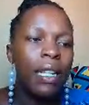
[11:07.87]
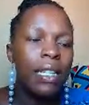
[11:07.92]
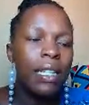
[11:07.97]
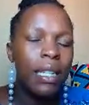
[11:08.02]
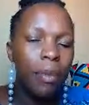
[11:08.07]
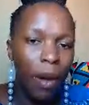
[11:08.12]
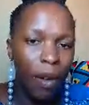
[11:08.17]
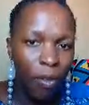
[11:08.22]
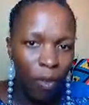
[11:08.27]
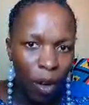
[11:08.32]

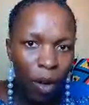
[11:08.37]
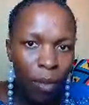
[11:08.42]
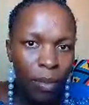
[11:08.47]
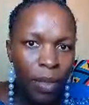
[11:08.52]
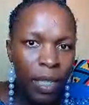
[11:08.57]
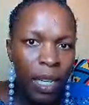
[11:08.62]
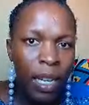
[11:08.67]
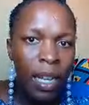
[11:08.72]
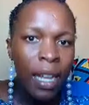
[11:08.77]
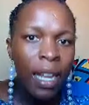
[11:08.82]

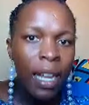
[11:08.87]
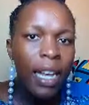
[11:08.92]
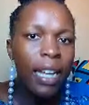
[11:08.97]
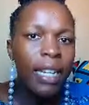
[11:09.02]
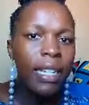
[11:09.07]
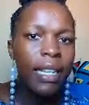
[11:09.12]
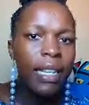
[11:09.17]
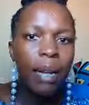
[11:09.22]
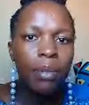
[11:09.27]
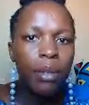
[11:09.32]
performed in
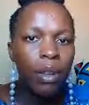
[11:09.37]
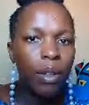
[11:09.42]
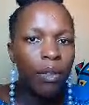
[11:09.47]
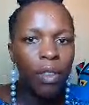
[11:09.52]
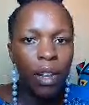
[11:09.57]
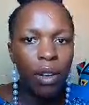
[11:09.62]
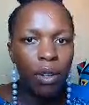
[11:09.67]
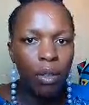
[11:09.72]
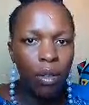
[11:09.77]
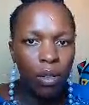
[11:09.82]
terms of the
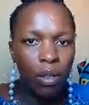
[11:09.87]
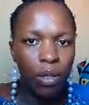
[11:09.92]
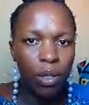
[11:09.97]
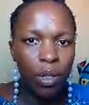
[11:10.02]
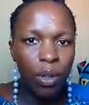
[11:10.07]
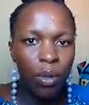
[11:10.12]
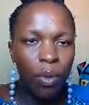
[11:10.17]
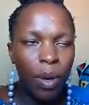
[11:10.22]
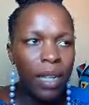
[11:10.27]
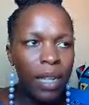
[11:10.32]
goals you
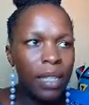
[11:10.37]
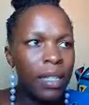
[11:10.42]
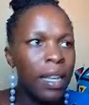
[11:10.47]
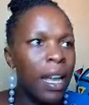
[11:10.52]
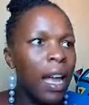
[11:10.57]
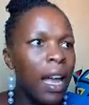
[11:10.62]
want.